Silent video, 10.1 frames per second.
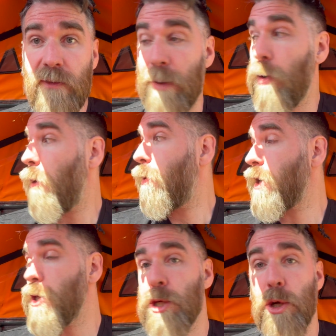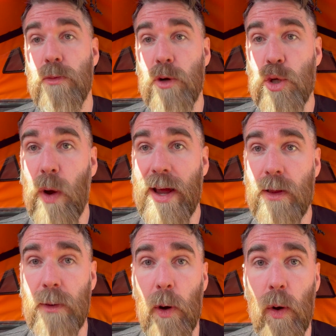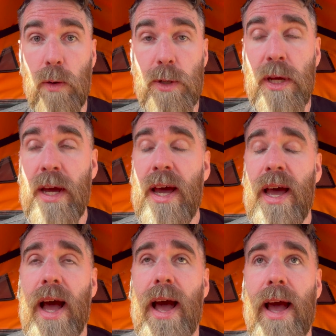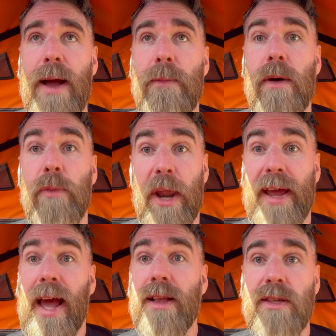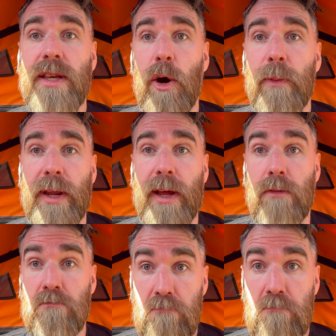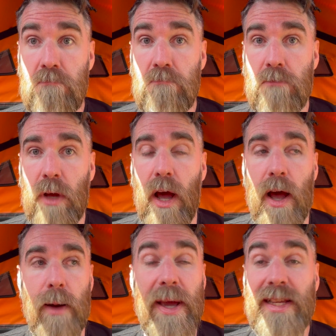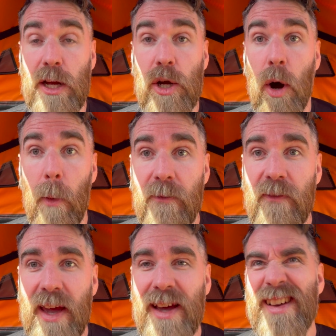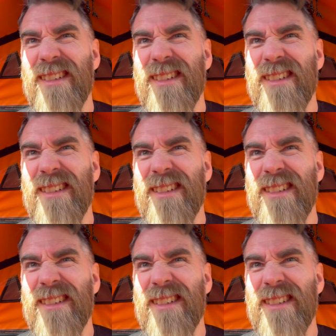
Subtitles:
I'm not putting too much weight on the poles, but I can sit up in here. Is it comfy?